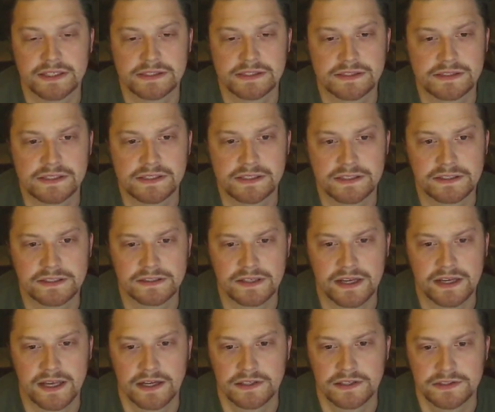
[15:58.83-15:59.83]
And uh,
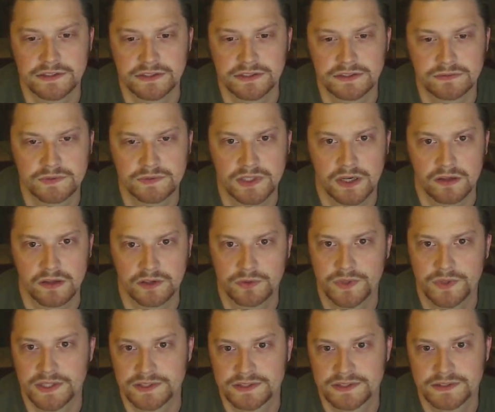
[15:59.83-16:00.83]
I had to call it
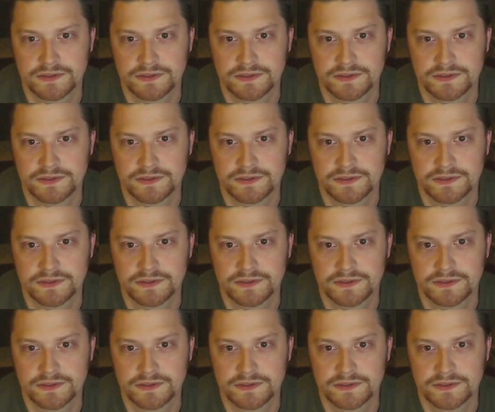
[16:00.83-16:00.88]
quits.